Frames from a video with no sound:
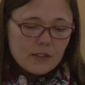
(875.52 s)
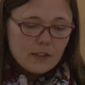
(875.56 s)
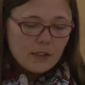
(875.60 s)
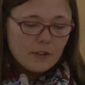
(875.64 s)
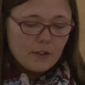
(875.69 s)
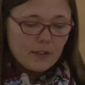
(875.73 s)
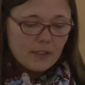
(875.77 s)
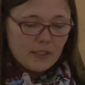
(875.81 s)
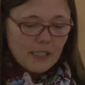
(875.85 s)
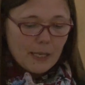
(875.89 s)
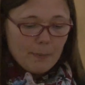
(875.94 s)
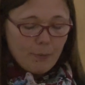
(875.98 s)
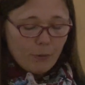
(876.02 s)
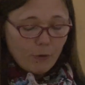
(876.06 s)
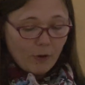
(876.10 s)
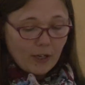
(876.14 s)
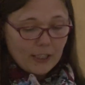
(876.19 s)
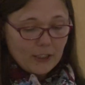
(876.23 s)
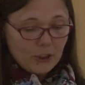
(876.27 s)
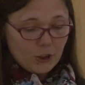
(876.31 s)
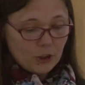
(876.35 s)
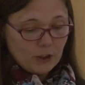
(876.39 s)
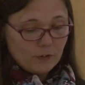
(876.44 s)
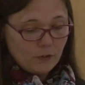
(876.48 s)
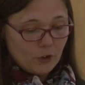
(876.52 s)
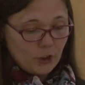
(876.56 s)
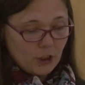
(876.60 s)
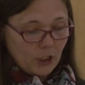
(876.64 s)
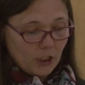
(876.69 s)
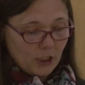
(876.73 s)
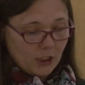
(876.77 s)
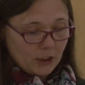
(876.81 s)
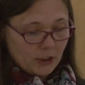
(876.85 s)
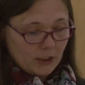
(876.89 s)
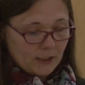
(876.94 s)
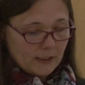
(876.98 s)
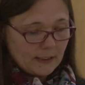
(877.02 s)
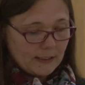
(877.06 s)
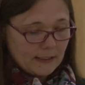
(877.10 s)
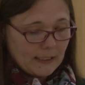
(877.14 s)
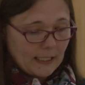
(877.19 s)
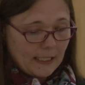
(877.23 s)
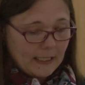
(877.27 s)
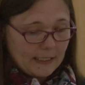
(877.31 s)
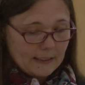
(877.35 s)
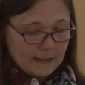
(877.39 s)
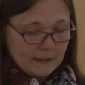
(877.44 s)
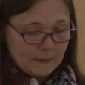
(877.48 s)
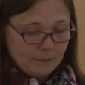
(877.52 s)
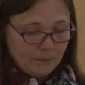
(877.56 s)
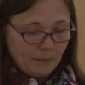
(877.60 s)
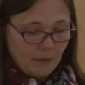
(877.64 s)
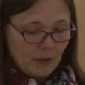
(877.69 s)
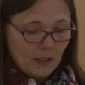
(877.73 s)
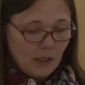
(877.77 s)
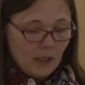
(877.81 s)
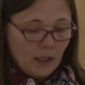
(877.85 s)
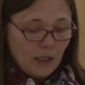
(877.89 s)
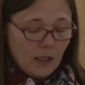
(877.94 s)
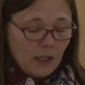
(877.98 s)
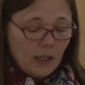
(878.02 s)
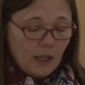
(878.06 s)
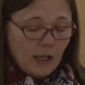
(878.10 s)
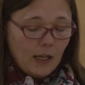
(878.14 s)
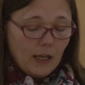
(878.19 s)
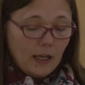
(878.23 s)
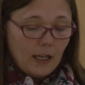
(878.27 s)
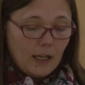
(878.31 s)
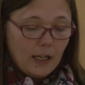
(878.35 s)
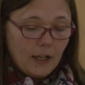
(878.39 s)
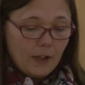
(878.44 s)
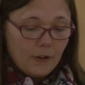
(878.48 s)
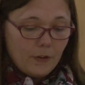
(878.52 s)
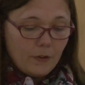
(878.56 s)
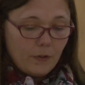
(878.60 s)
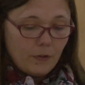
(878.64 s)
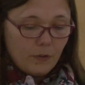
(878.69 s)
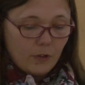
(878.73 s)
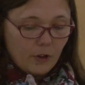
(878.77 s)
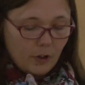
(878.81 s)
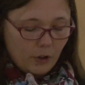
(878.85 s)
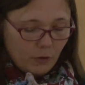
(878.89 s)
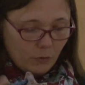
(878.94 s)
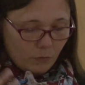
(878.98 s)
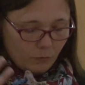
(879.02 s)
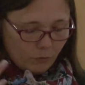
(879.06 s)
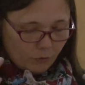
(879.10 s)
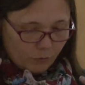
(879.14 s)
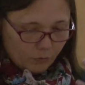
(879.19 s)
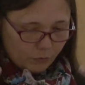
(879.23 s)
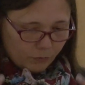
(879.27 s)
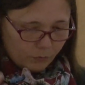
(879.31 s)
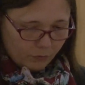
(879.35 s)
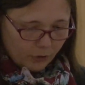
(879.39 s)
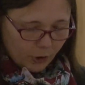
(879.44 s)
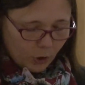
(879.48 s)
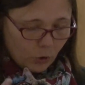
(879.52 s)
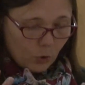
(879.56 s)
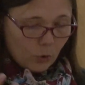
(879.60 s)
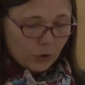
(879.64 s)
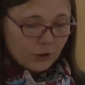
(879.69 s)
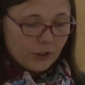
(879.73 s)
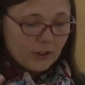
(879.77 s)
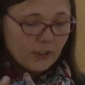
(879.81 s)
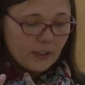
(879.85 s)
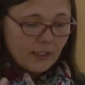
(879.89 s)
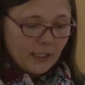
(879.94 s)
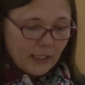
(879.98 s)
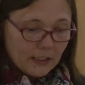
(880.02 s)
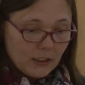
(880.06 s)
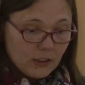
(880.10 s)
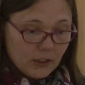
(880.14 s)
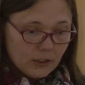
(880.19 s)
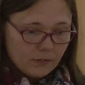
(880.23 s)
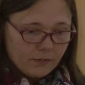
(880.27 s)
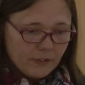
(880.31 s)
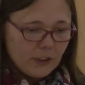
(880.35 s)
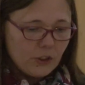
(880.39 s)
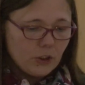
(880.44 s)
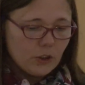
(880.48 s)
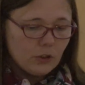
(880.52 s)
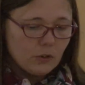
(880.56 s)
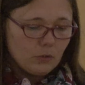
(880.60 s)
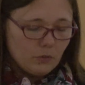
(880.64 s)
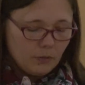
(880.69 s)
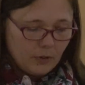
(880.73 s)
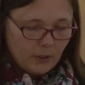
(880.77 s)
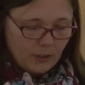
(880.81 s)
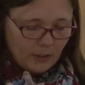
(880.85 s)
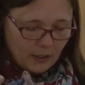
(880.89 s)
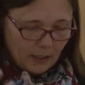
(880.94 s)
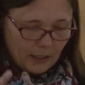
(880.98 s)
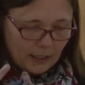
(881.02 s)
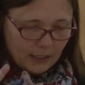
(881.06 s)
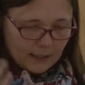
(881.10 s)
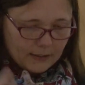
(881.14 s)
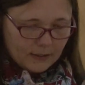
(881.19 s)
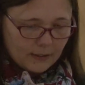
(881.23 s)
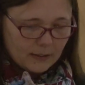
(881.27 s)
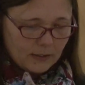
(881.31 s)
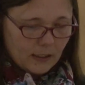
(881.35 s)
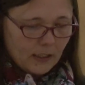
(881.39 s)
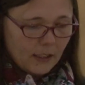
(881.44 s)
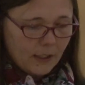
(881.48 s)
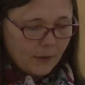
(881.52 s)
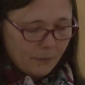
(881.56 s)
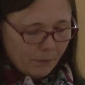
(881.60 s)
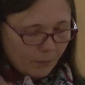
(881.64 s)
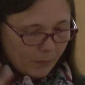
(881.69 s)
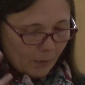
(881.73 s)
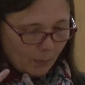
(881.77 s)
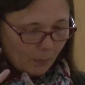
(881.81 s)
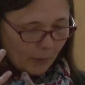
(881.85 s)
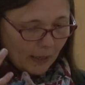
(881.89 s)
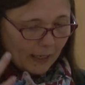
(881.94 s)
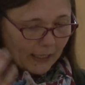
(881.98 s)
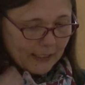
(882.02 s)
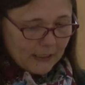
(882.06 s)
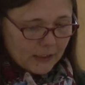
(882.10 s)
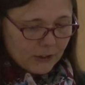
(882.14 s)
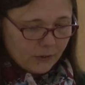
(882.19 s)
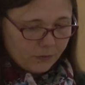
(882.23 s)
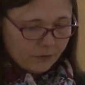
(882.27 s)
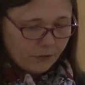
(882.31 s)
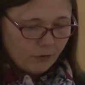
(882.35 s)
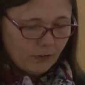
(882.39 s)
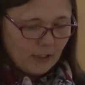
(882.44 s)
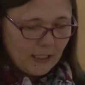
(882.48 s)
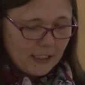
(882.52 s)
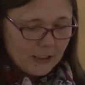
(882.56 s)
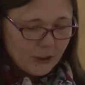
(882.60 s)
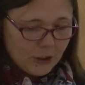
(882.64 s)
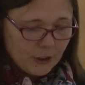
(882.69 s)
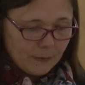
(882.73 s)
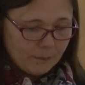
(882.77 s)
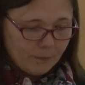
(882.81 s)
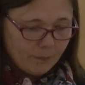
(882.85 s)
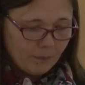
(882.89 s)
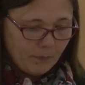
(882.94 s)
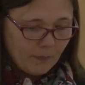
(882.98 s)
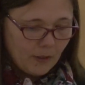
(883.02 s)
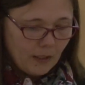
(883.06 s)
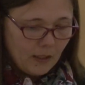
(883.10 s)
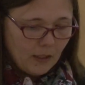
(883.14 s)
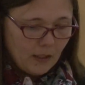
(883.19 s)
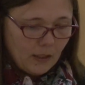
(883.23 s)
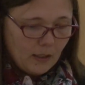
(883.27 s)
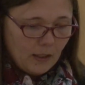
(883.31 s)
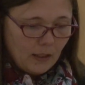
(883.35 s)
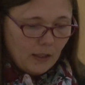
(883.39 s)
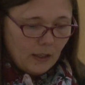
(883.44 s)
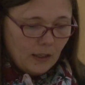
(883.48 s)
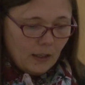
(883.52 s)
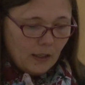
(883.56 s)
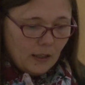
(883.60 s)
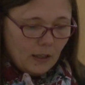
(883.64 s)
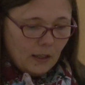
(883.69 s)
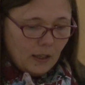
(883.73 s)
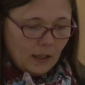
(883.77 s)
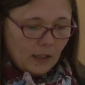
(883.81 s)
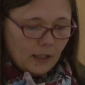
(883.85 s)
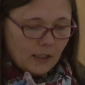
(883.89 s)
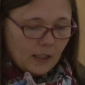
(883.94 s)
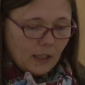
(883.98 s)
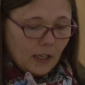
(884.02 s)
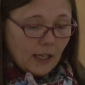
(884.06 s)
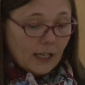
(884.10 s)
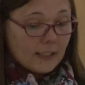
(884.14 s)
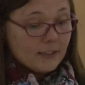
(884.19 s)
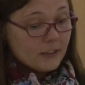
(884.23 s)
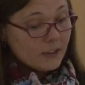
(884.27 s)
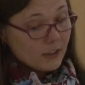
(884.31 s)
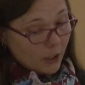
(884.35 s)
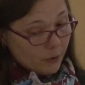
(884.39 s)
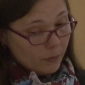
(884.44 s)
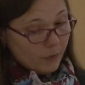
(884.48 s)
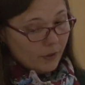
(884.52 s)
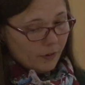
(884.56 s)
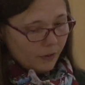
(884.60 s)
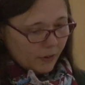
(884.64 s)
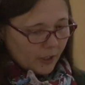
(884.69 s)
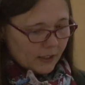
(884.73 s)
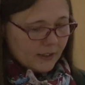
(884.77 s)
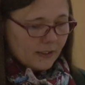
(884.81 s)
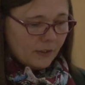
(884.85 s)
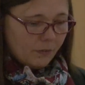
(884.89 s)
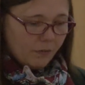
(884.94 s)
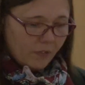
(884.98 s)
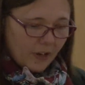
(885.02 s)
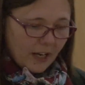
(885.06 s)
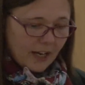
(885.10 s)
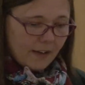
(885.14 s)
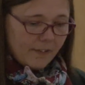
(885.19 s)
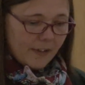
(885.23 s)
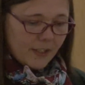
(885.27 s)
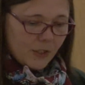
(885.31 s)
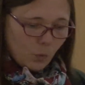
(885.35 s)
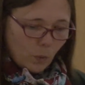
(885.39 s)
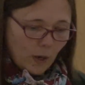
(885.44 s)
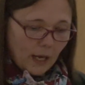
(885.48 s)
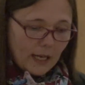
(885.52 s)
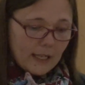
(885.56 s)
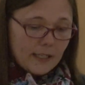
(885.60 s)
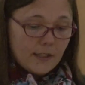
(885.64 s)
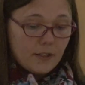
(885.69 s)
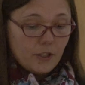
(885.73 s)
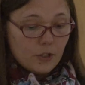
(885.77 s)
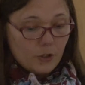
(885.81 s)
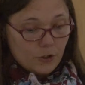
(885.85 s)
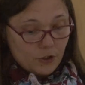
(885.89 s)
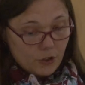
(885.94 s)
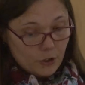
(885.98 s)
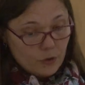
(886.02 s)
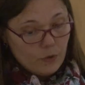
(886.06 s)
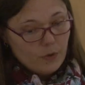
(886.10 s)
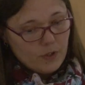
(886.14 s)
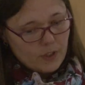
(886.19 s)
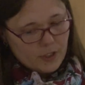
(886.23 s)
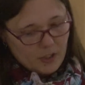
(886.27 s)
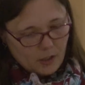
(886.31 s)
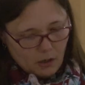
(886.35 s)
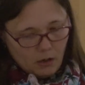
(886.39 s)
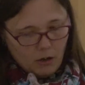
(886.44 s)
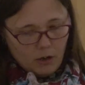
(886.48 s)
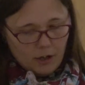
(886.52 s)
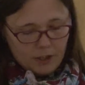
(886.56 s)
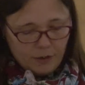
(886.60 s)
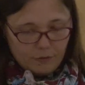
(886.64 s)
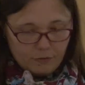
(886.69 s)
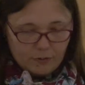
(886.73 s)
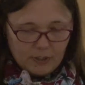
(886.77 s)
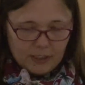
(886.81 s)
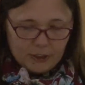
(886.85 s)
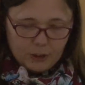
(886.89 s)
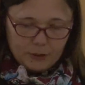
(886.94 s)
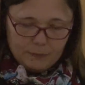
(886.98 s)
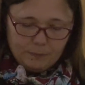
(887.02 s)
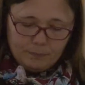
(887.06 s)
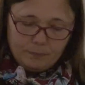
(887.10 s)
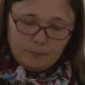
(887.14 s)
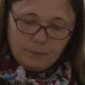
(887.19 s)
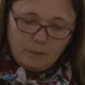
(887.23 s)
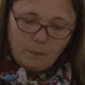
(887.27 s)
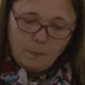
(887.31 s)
so the separation of church and state, the recourse to the individual as the place for religion, and so thus in various ways to the decline of religion.